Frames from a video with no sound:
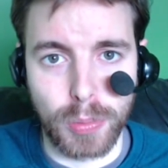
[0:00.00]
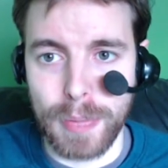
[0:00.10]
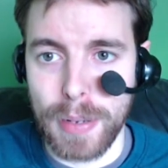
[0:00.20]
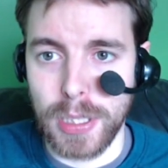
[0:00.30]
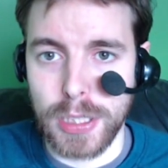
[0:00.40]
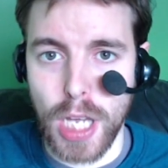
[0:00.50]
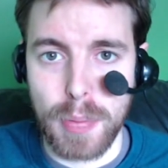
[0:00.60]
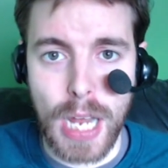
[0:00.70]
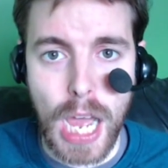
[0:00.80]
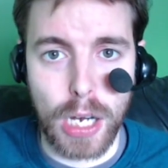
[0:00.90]
with maybe to
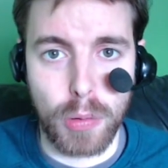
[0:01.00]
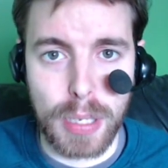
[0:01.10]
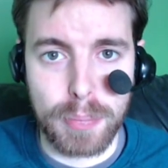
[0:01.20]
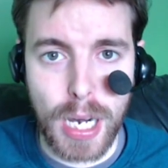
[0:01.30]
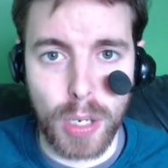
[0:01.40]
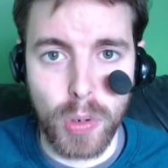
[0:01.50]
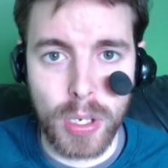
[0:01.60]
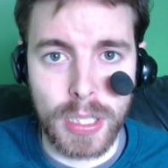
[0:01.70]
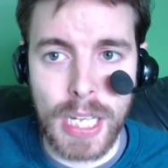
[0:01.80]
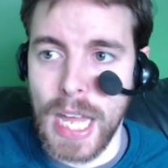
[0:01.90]
type in Alan Wake Part
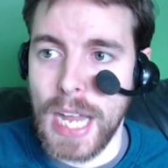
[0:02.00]
1,